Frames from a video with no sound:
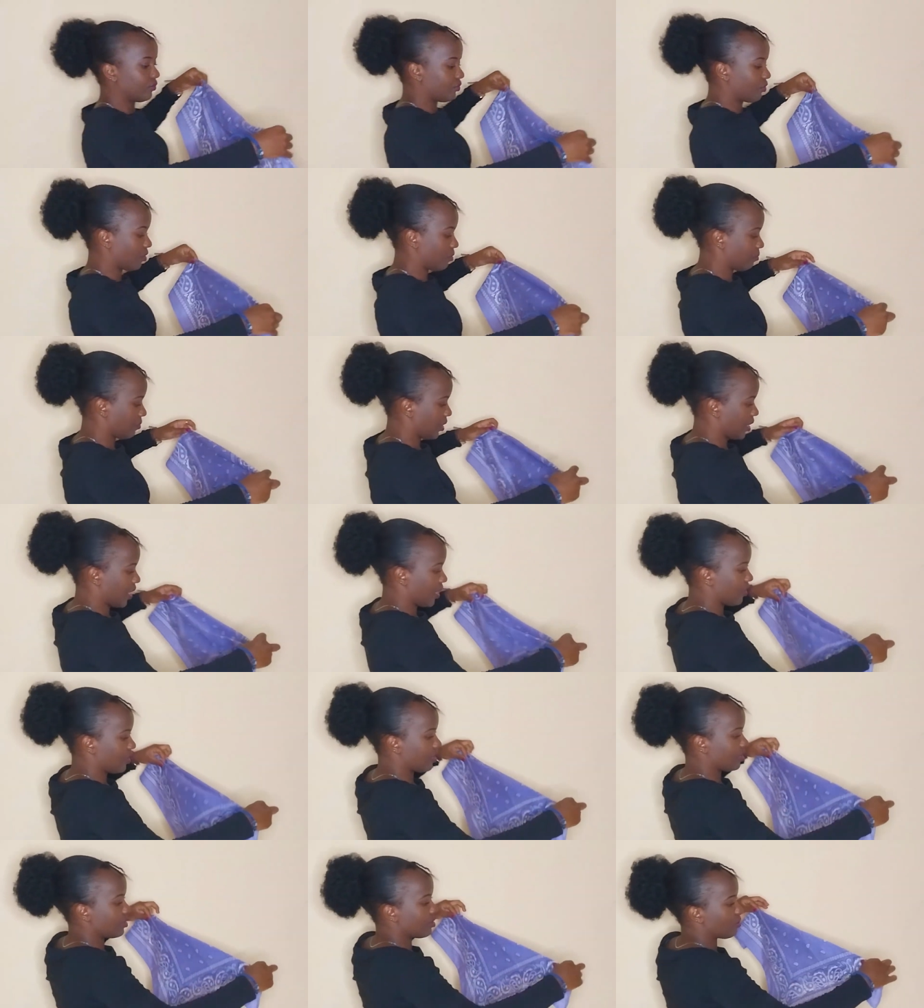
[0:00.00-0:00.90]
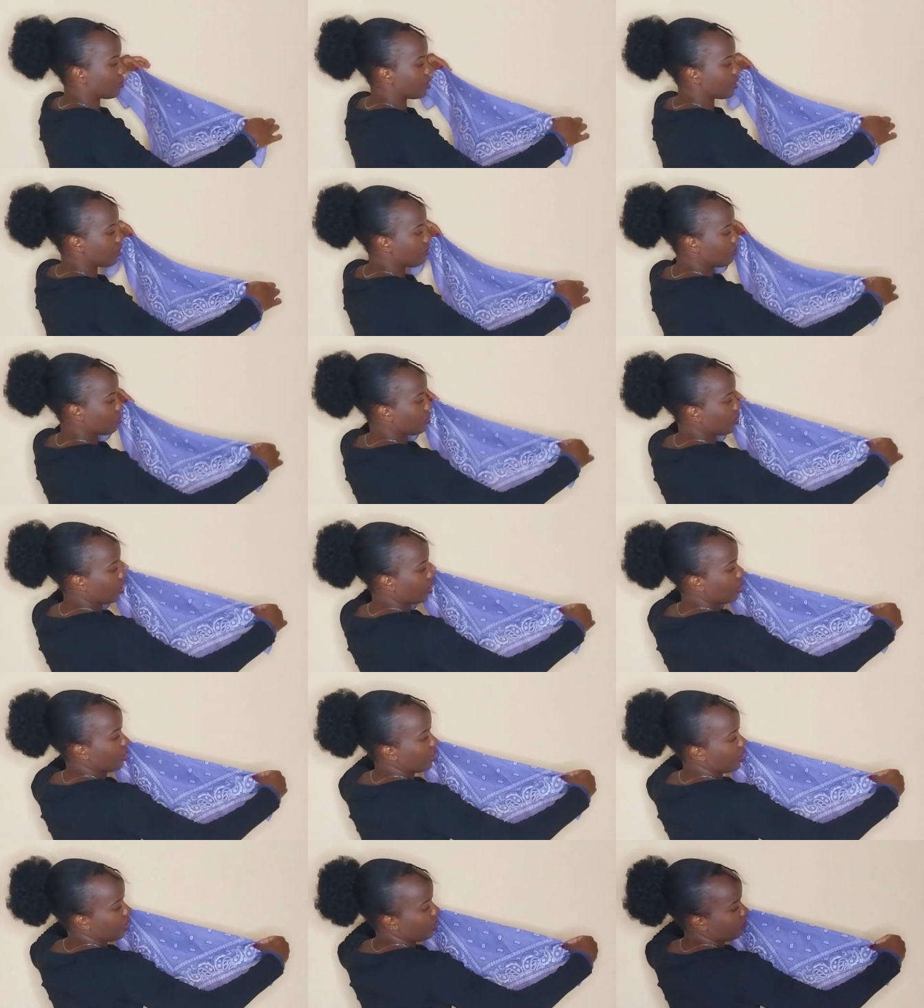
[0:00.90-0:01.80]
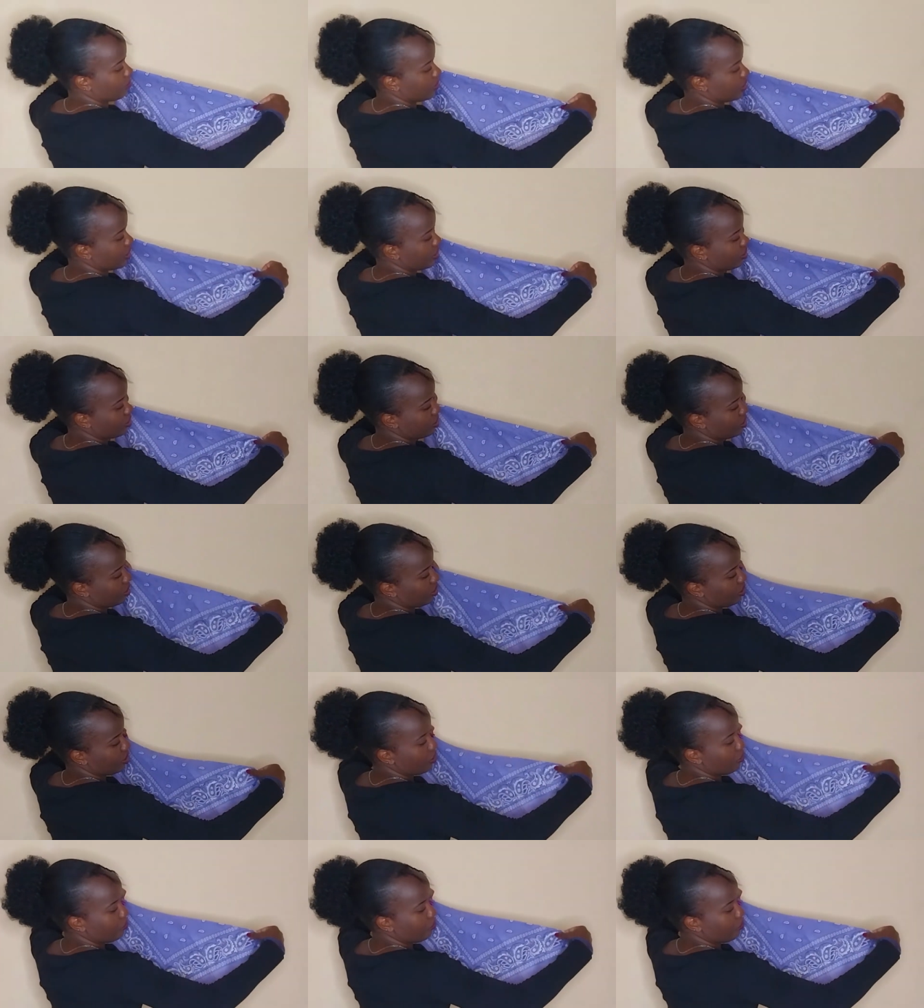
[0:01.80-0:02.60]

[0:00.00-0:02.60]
from behind this is what I'm doing I'm just